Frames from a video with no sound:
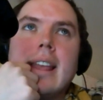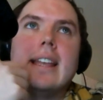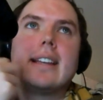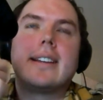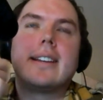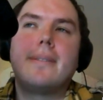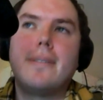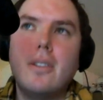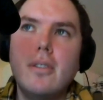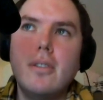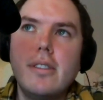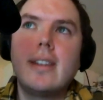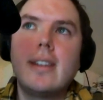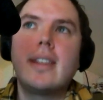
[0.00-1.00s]

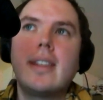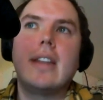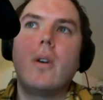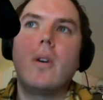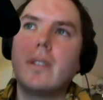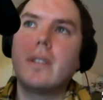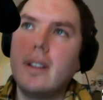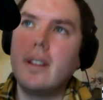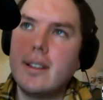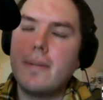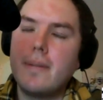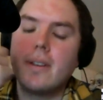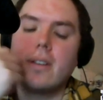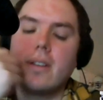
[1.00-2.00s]
confusing and overly
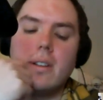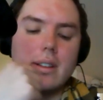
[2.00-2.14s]
difficult.